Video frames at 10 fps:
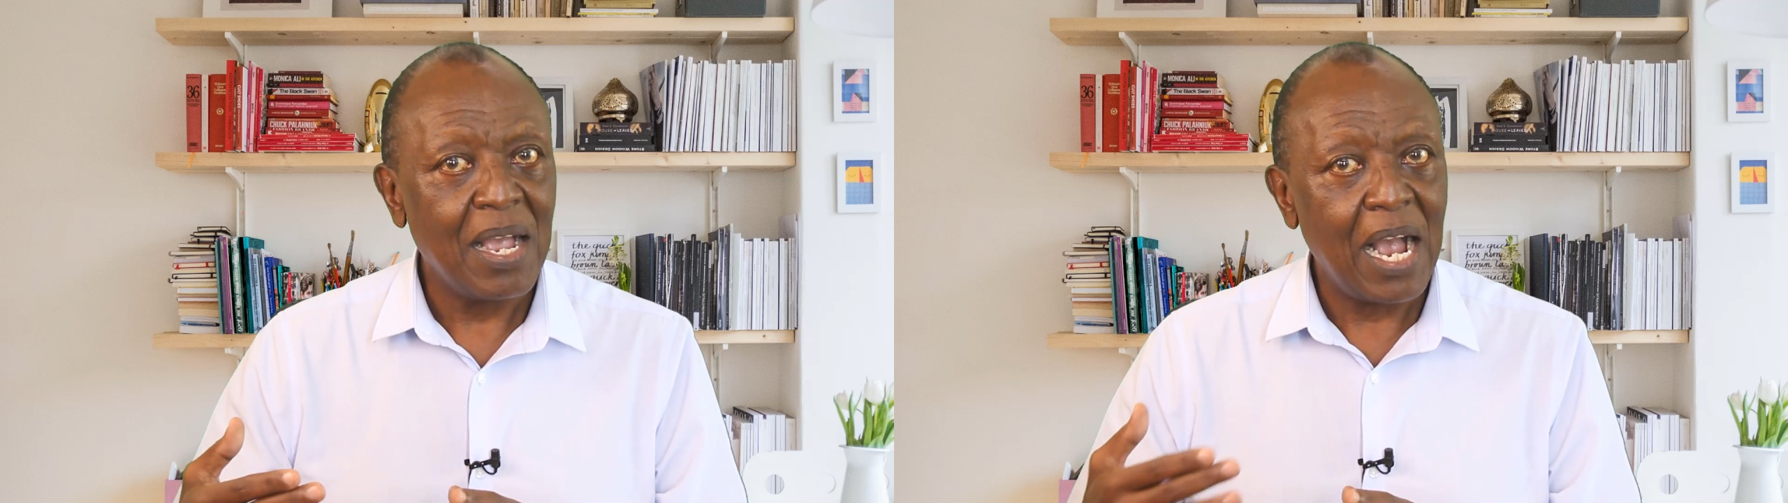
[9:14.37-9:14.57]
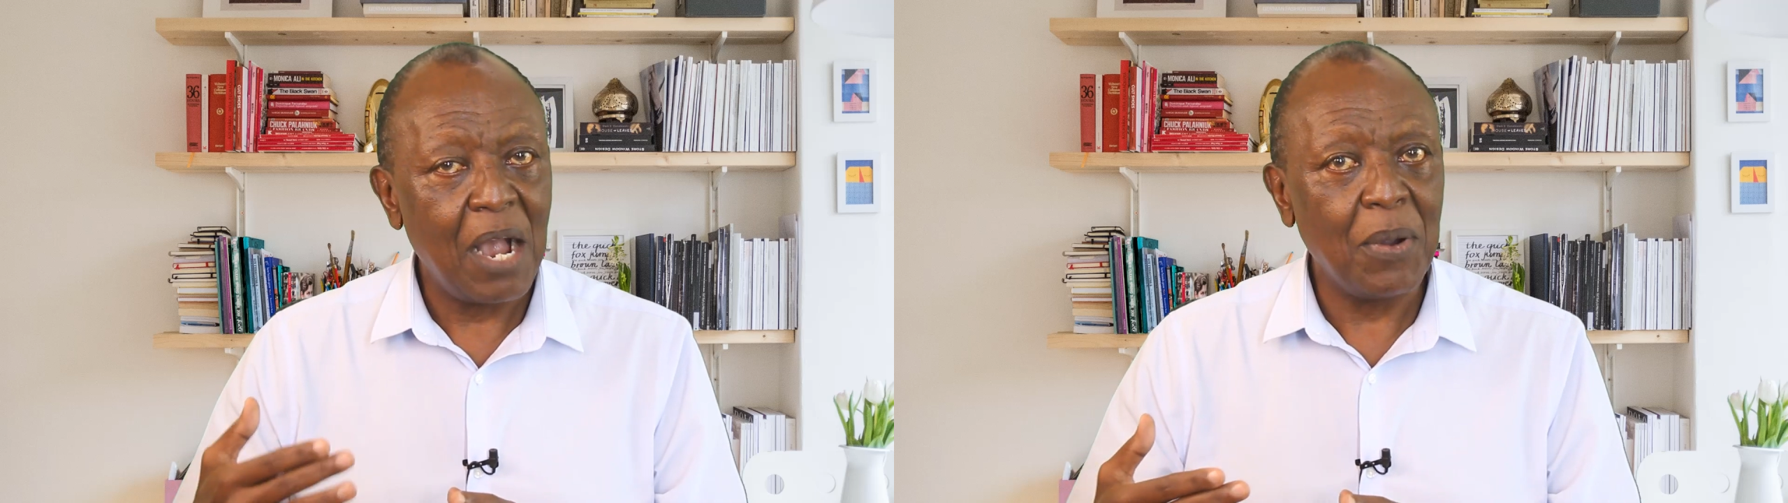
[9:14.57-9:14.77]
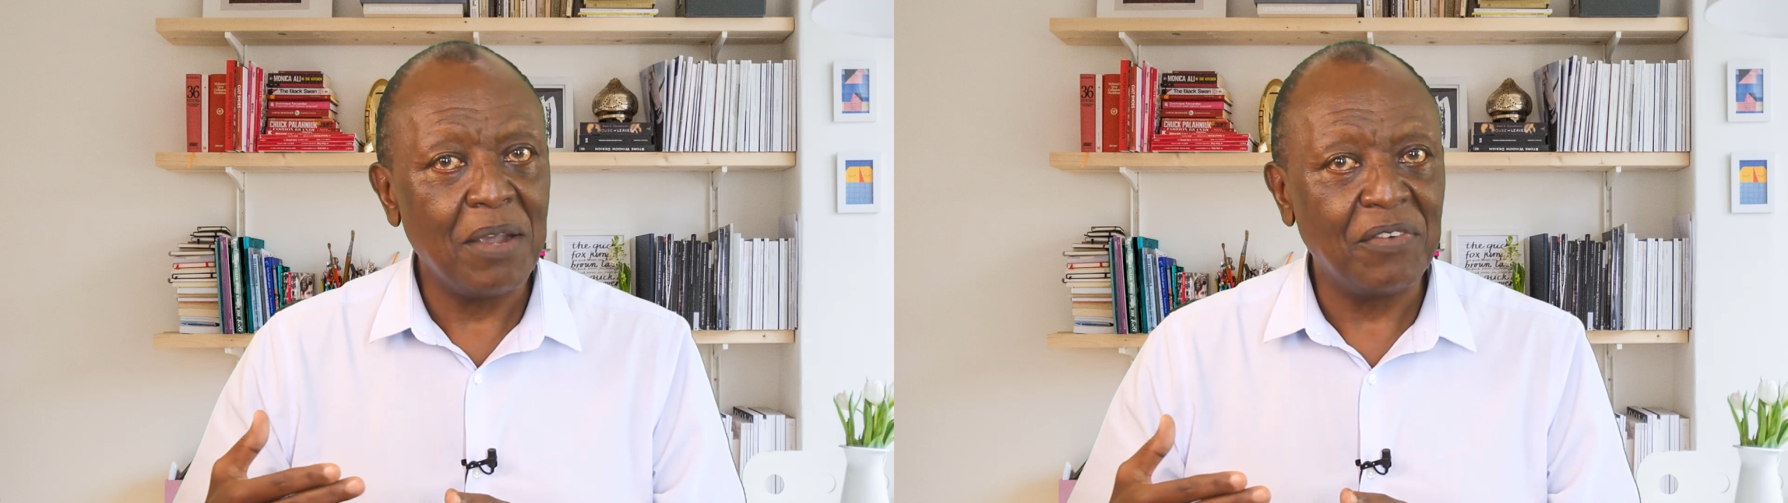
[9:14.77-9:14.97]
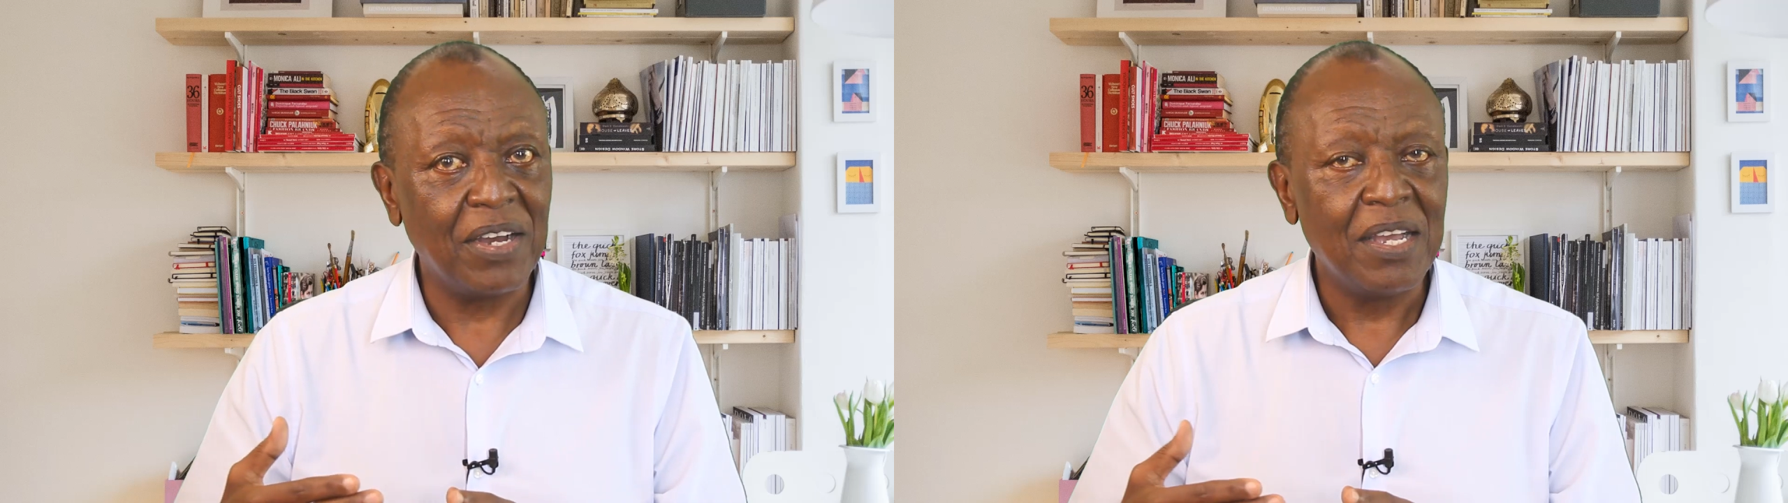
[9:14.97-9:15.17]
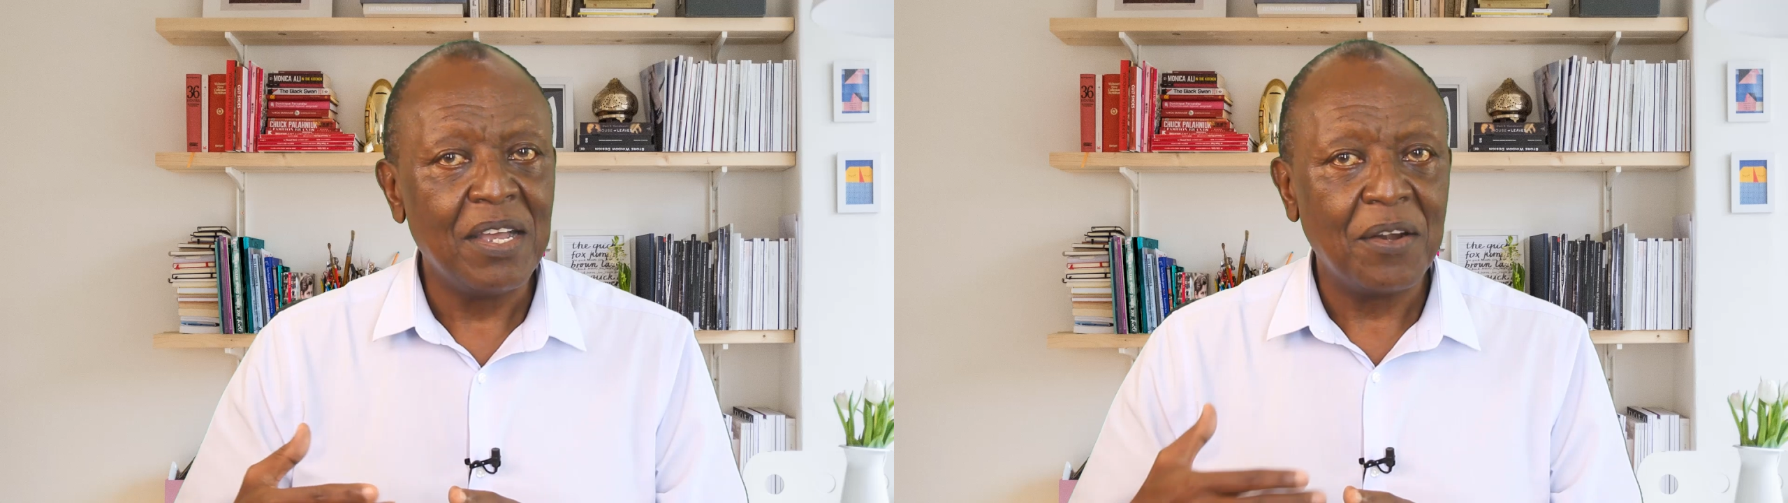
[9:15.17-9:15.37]

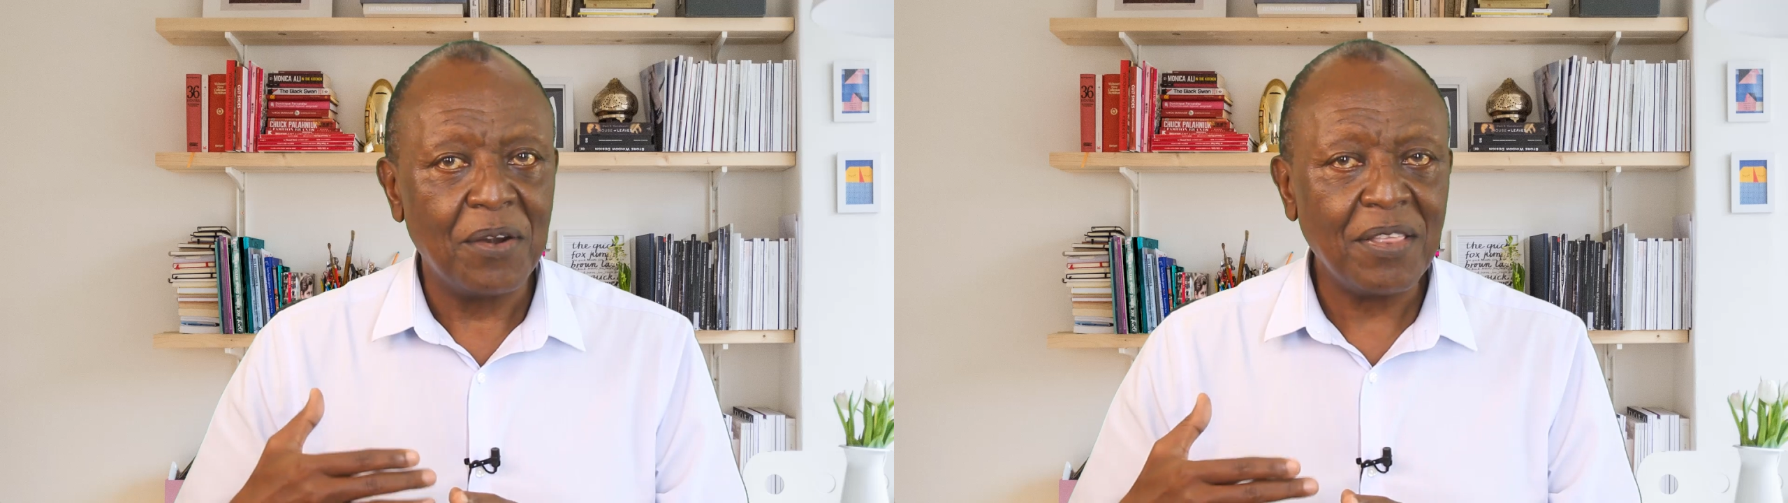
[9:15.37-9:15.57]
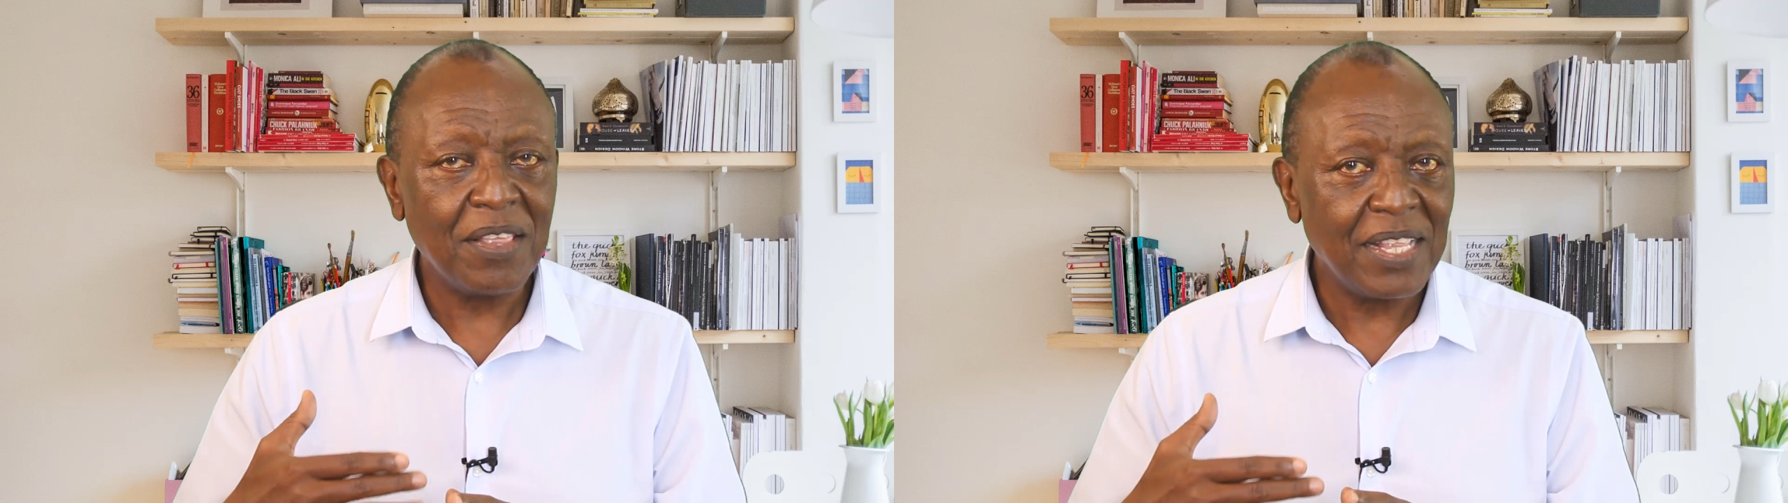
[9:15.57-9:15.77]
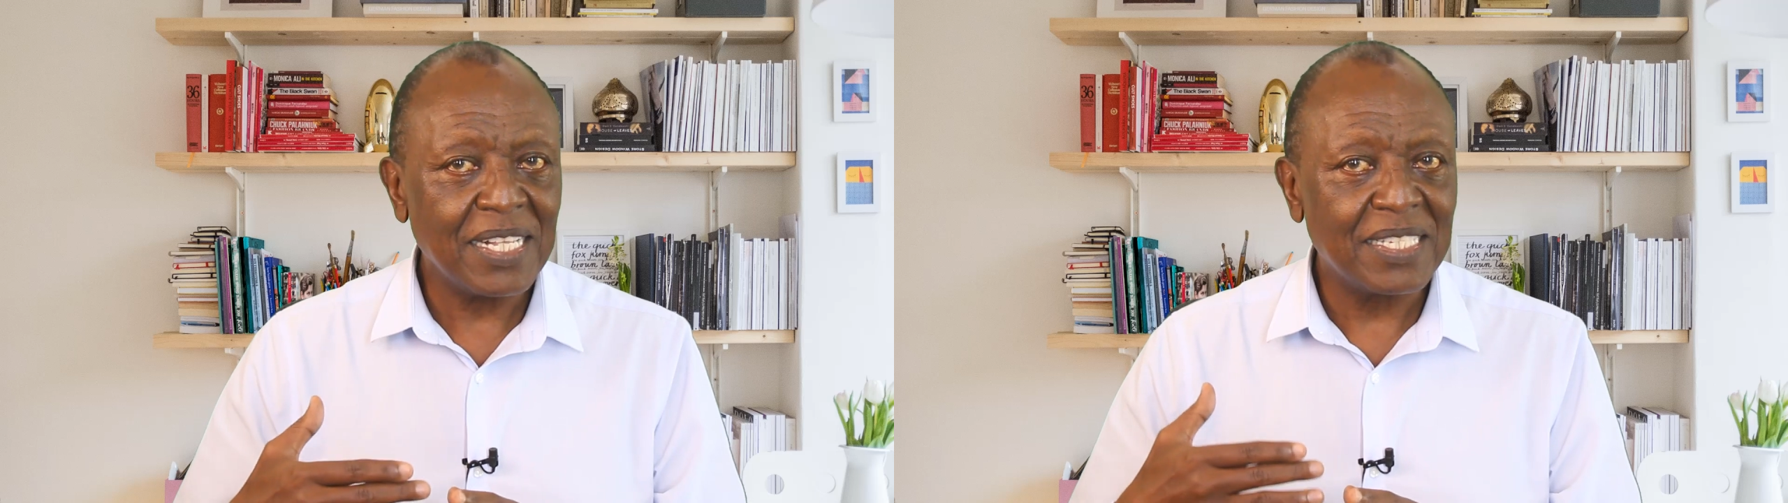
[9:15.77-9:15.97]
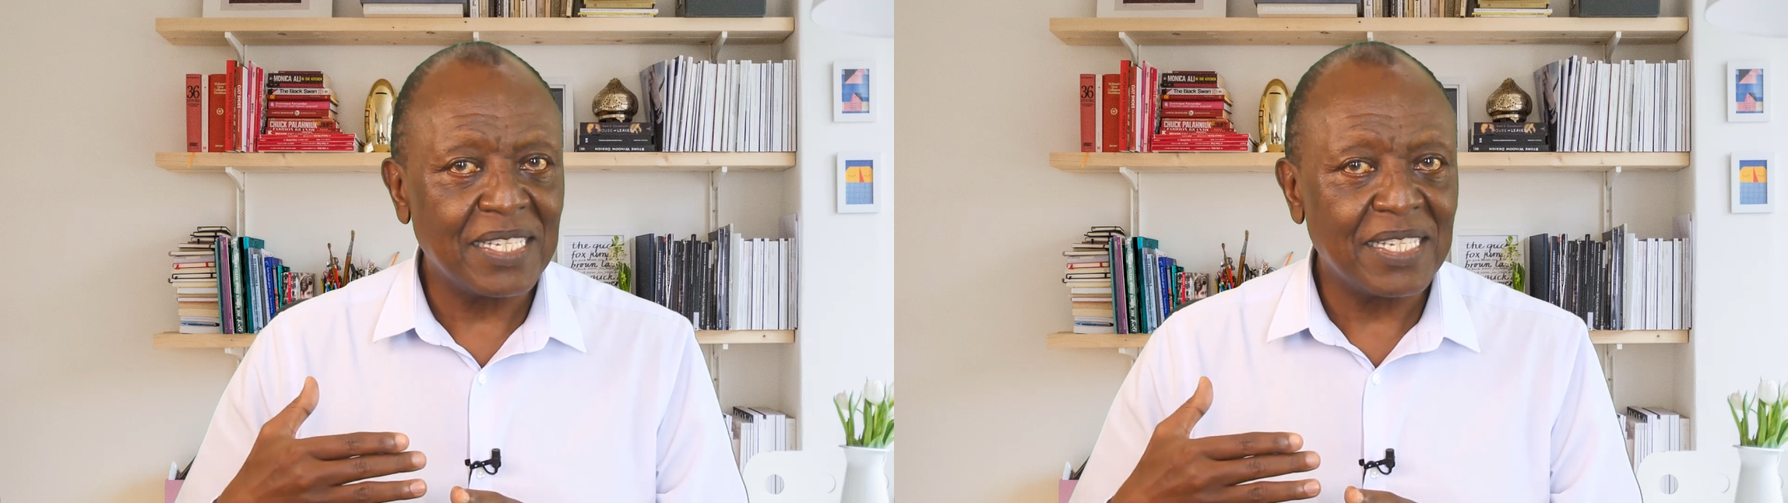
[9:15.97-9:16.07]
However, rather than